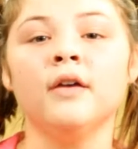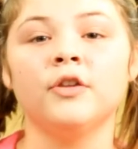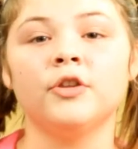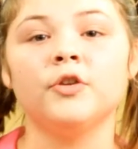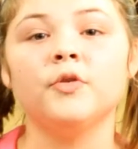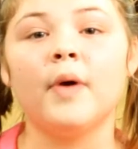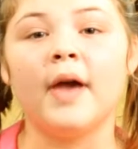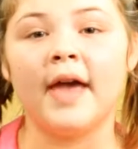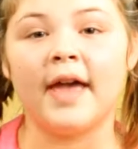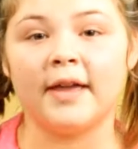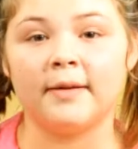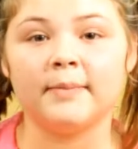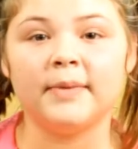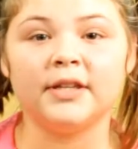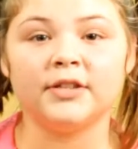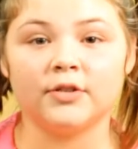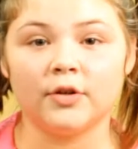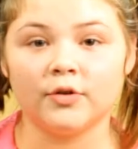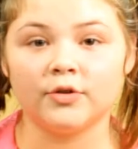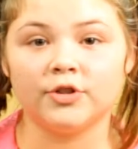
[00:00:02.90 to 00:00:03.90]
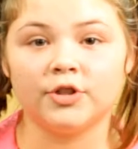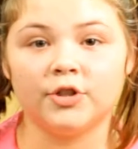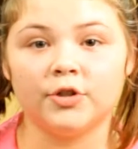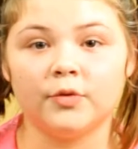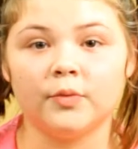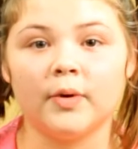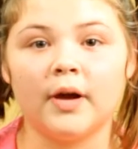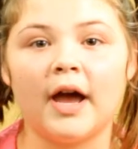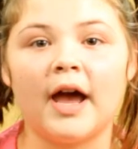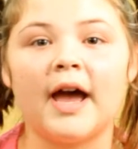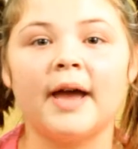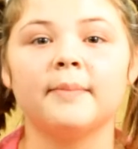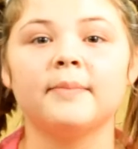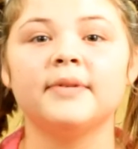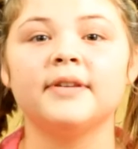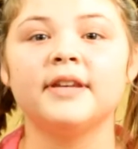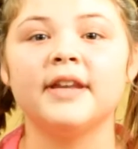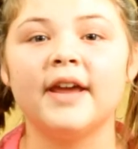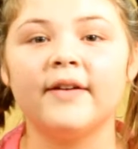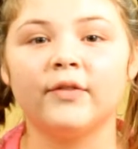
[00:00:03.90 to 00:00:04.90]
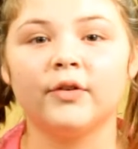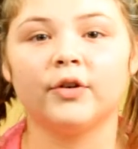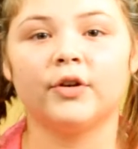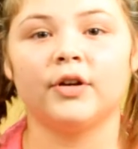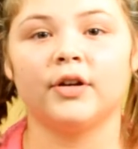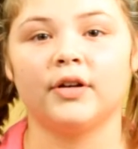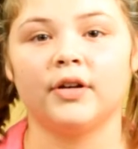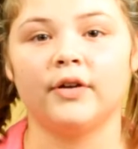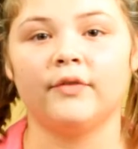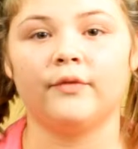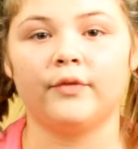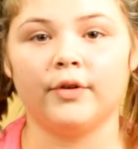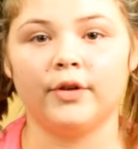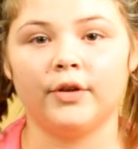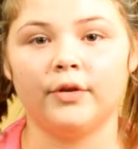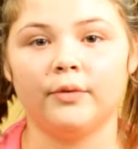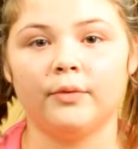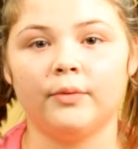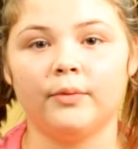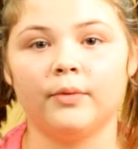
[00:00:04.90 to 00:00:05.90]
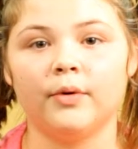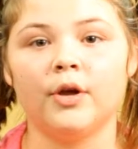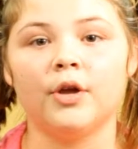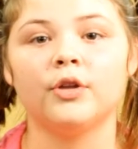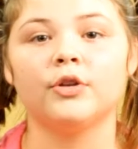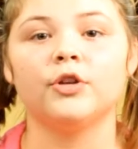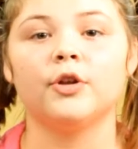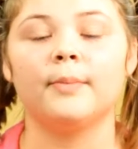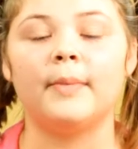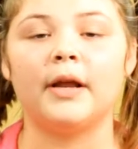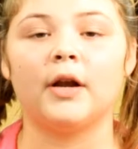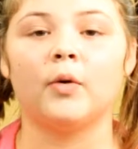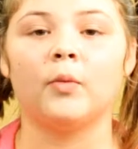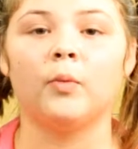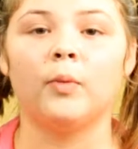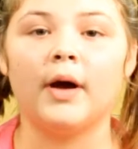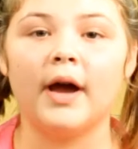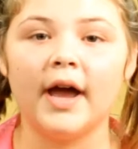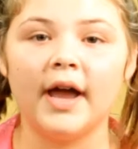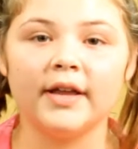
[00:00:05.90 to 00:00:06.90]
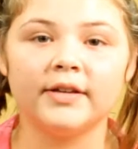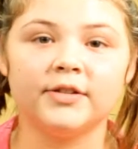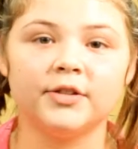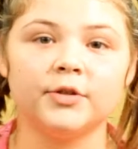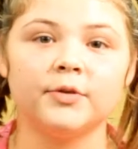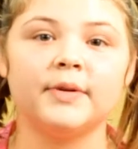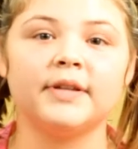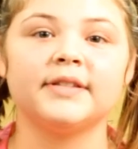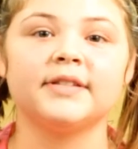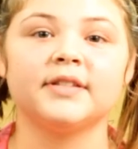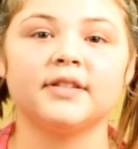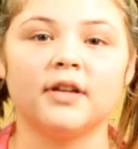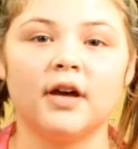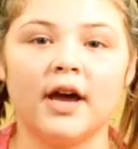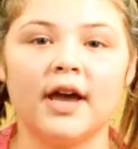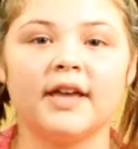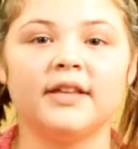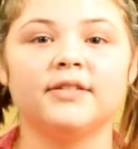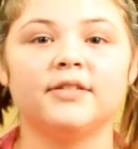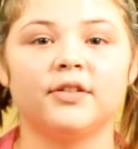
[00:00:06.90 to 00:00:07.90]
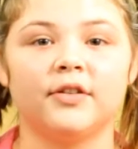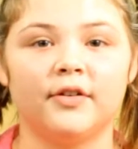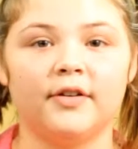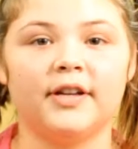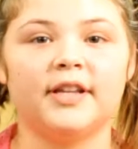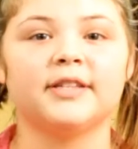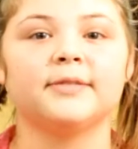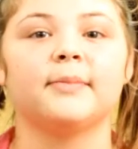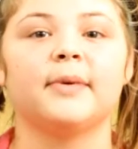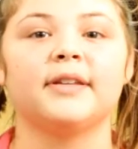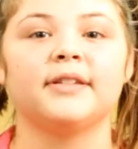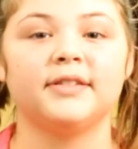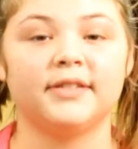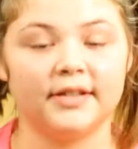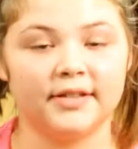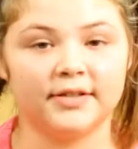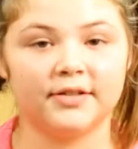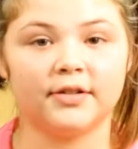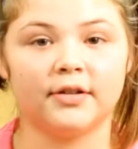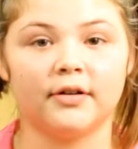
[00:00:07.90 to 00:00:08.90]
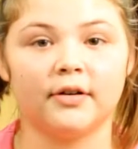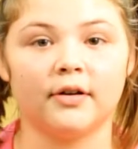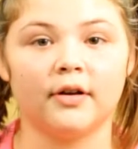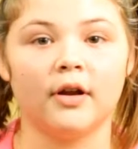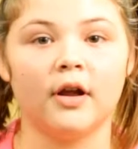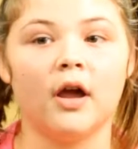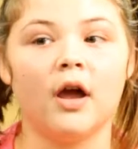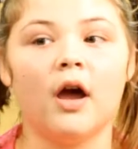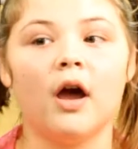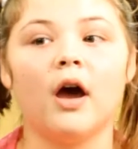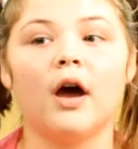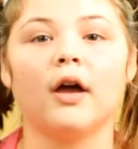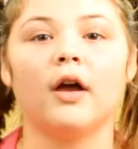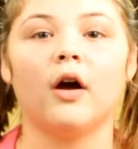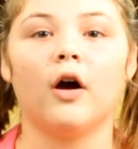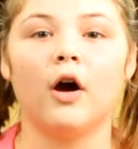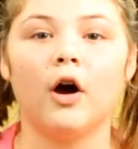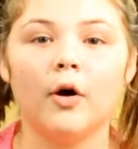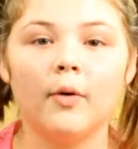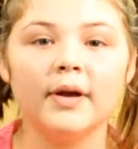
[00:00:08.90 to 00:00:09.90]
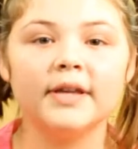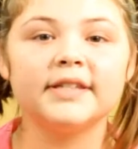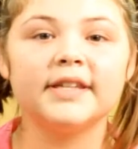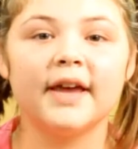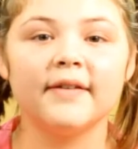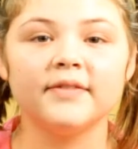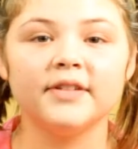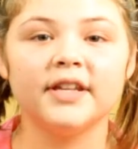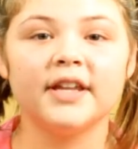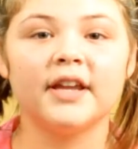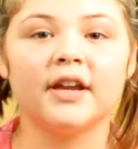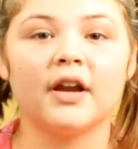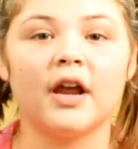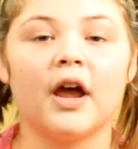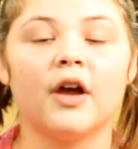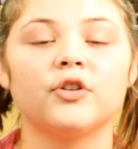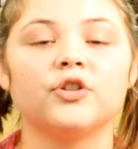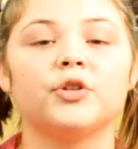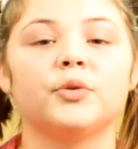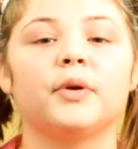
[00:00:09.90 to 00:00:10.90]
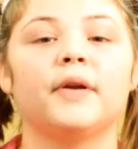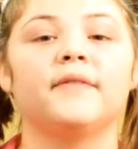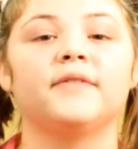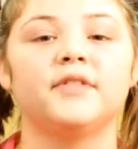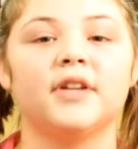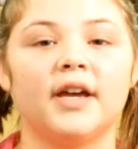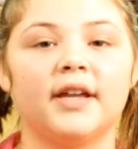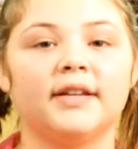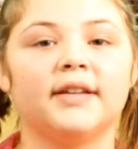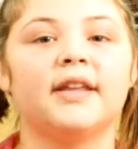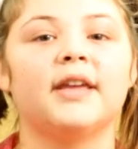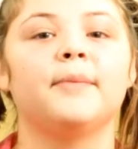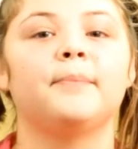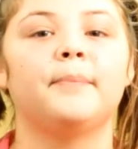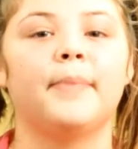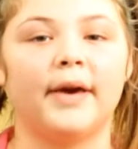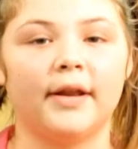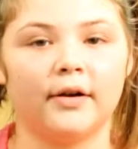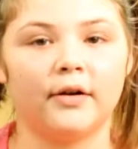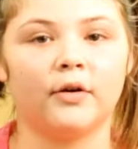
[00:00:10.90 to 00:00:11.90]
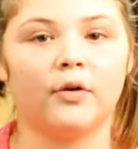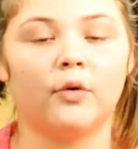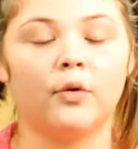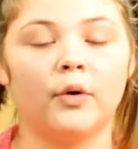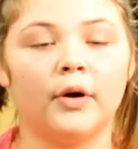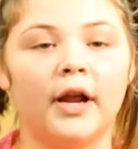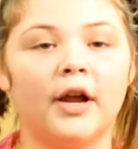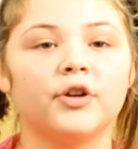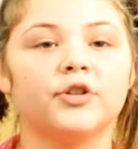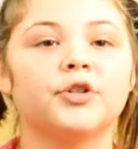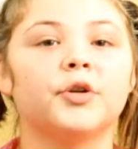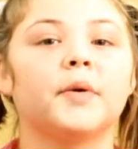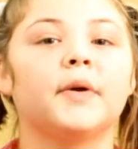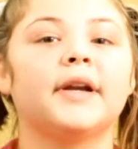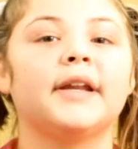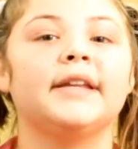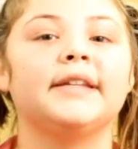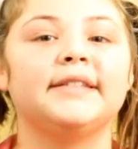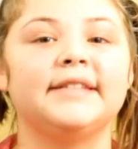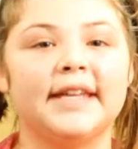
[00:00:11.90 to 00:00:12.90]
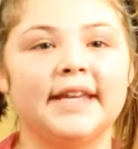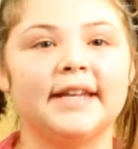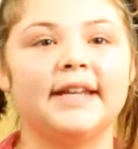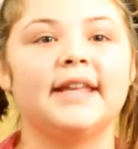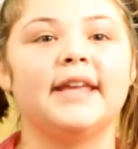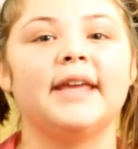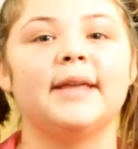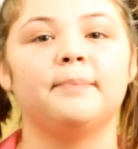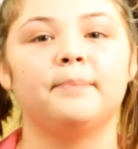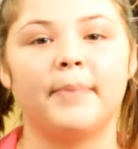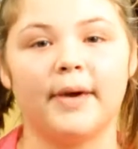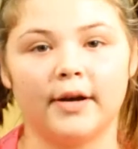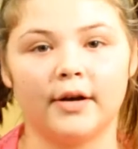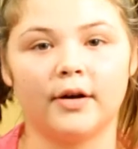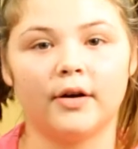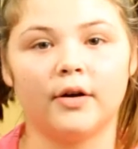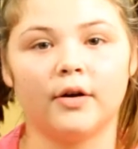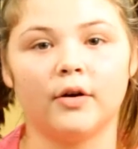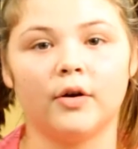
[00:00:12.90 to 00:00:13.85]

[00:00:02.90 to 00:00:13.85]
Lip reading: You hate me, don't you? I'm never good enough for you. No matter what I do, it's not as good as my sister. I always have to hear how she would have done it better, or how she already did it better.